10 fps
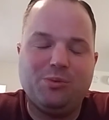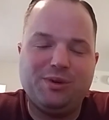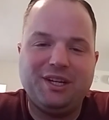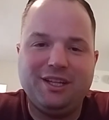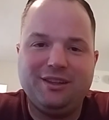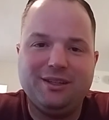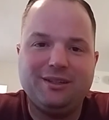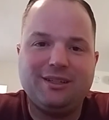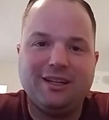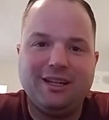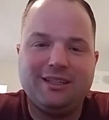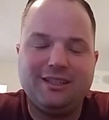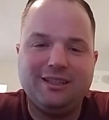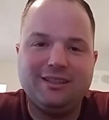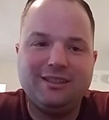money than
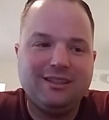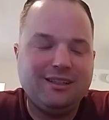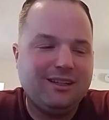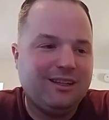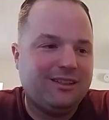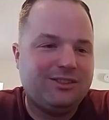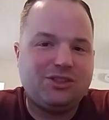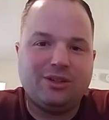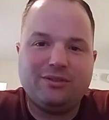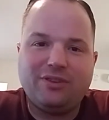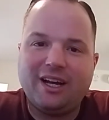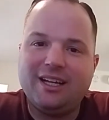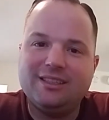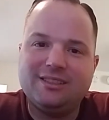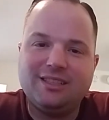collecting
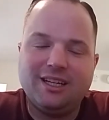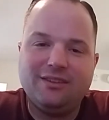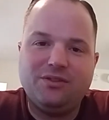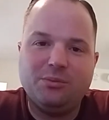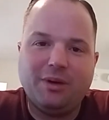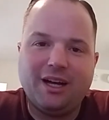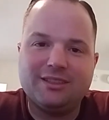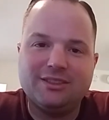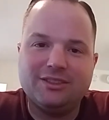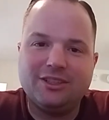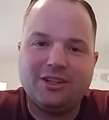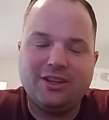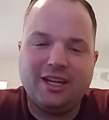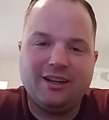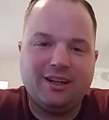certified stuff and boxes and all
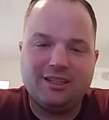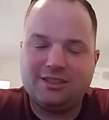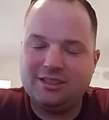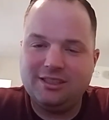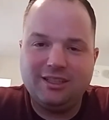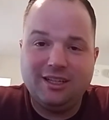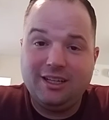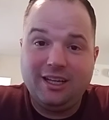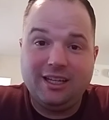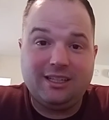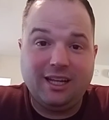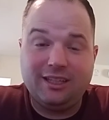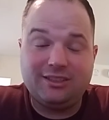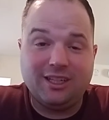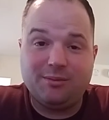that. And honestly, it
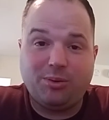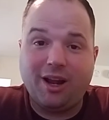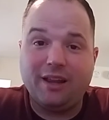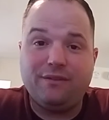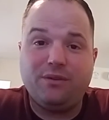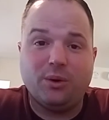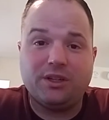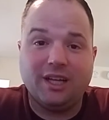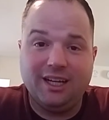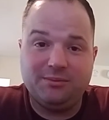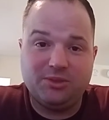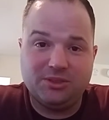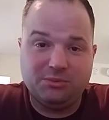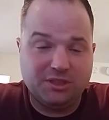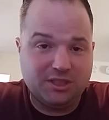takes up probably 4 times
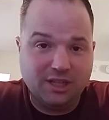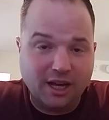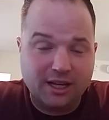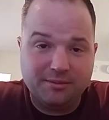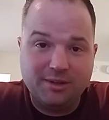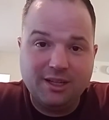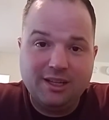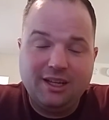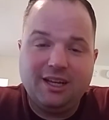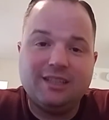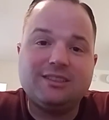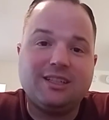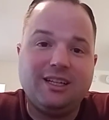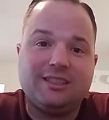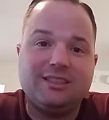as much time as
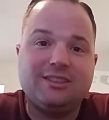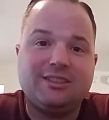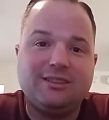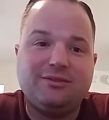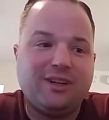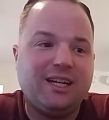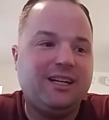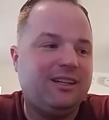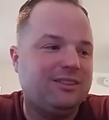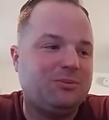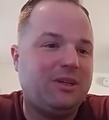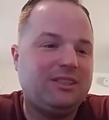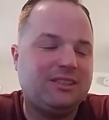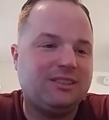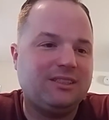collecting certified. And as
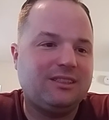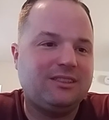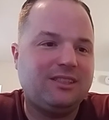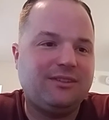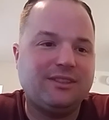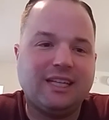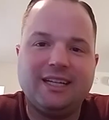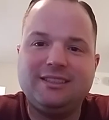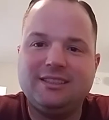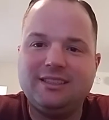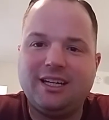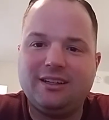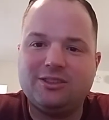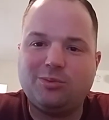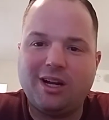much as stuff as I send
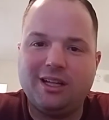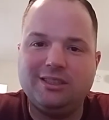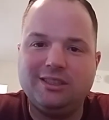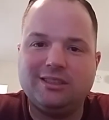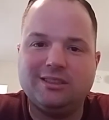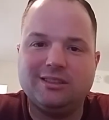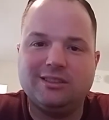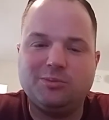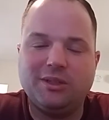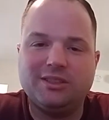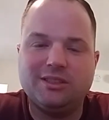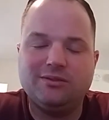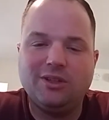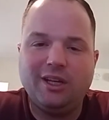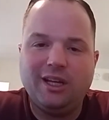out, it's probably just as
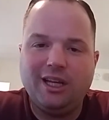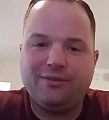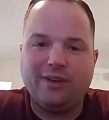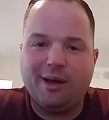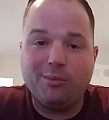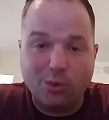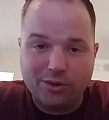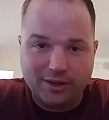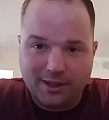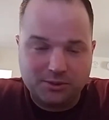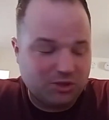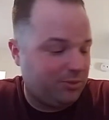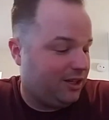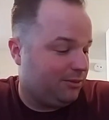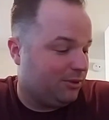expensive, if not more, than I was
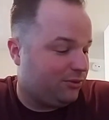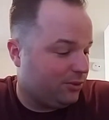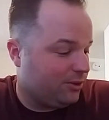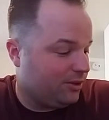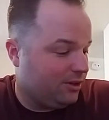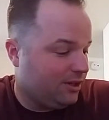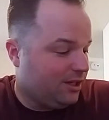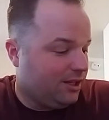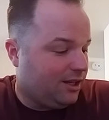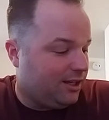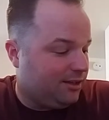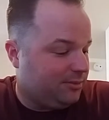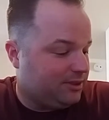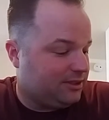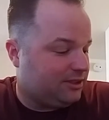spending before.
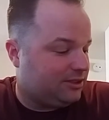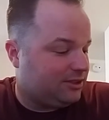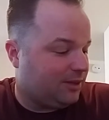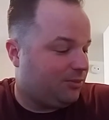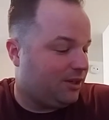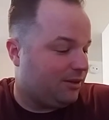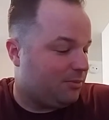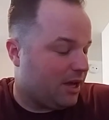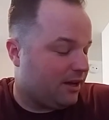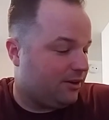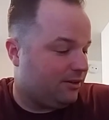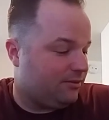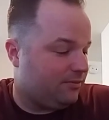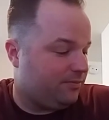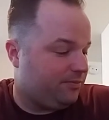But there's just something about
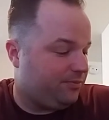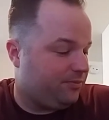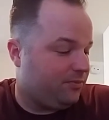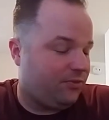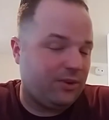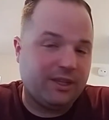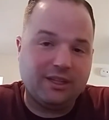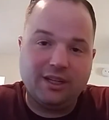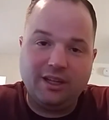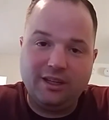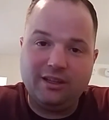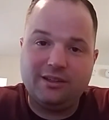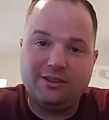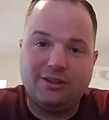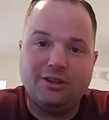freaking
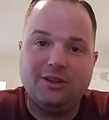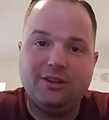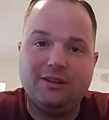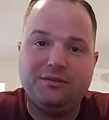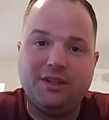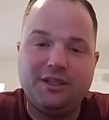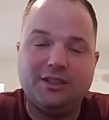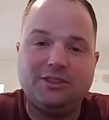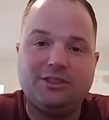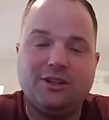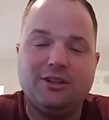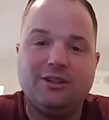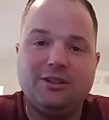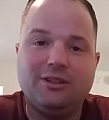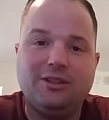ink on a vintage
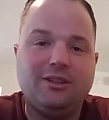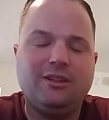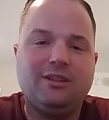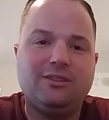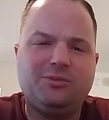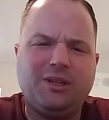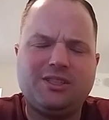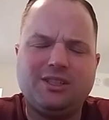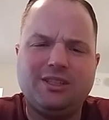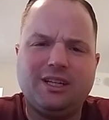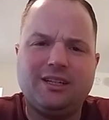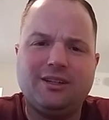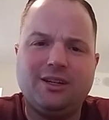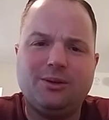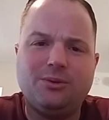card, especially like
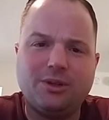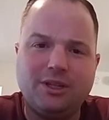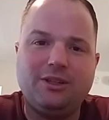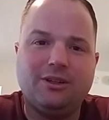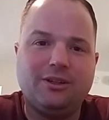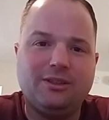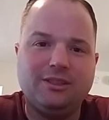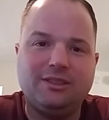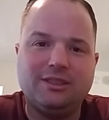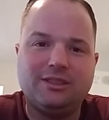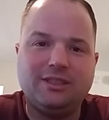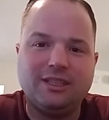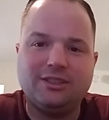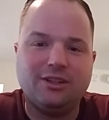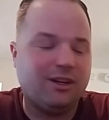a rookie card, that just
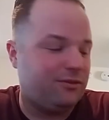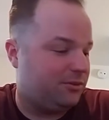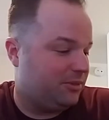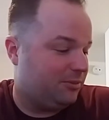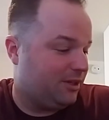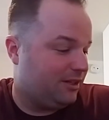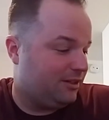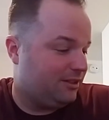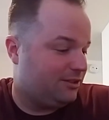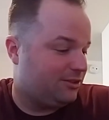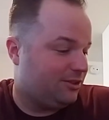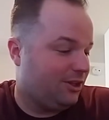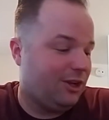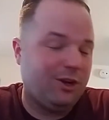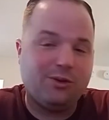sets it off for me, man. It just
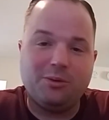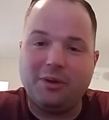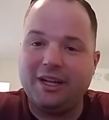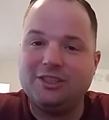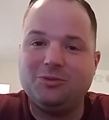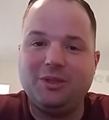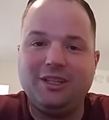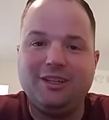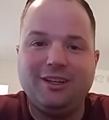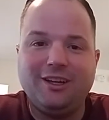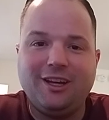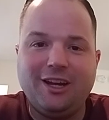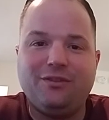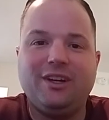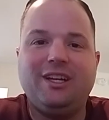reminds me
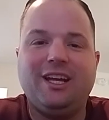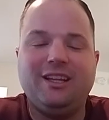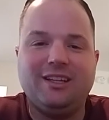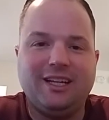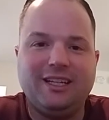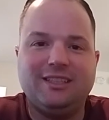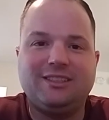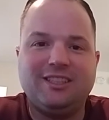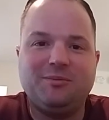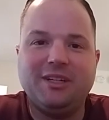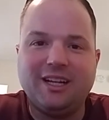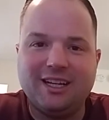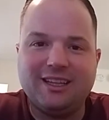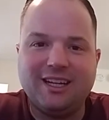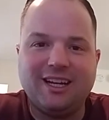every day that I get something in
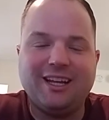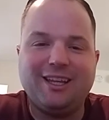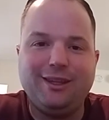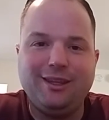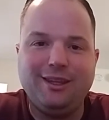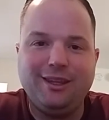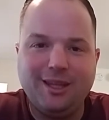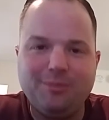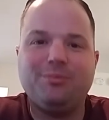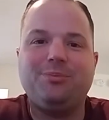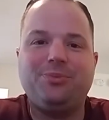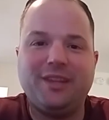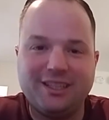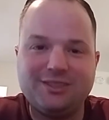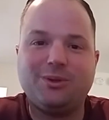like that, like, yep,
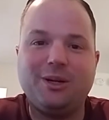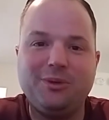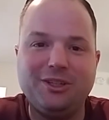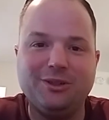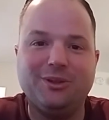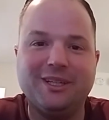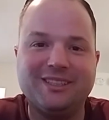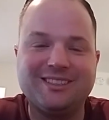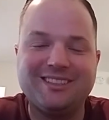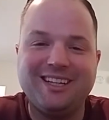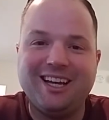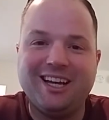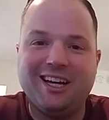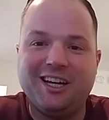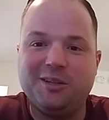that's why we do this.
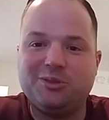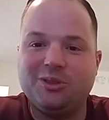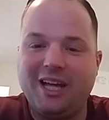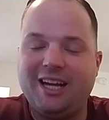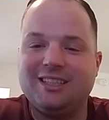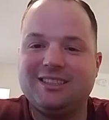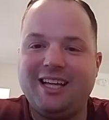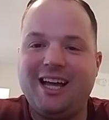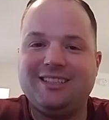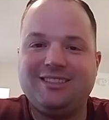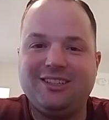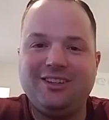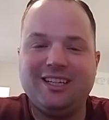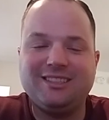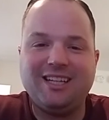So that is that. Till
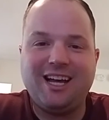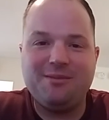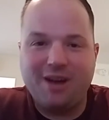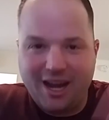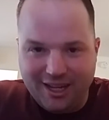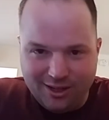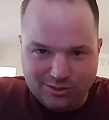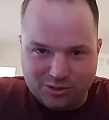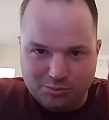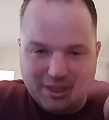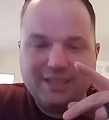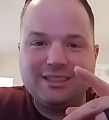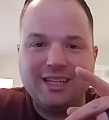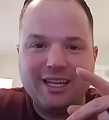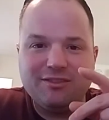next time, adios, be
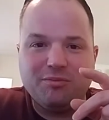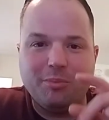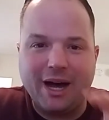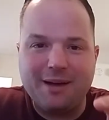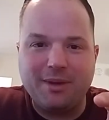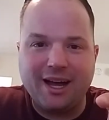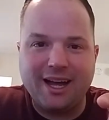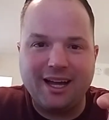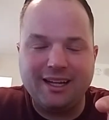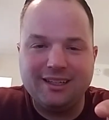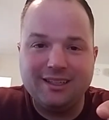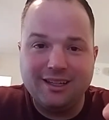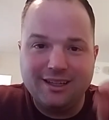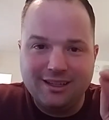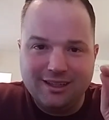safe, bye-bye.
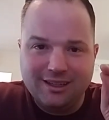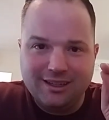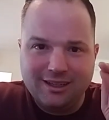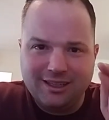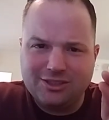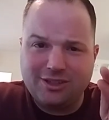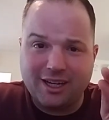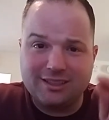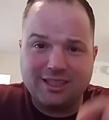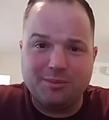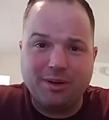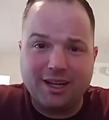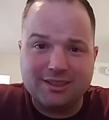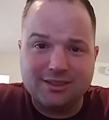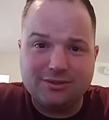Let's try to stay
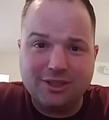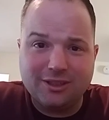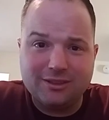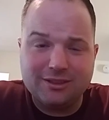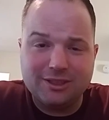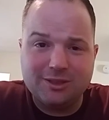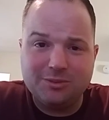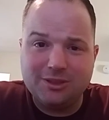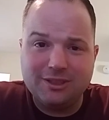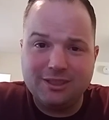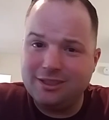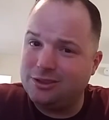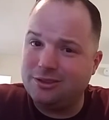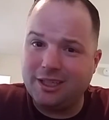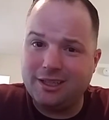positive, y'all, in the community. It's
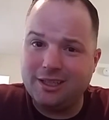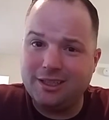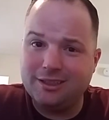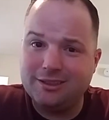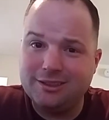a great thing.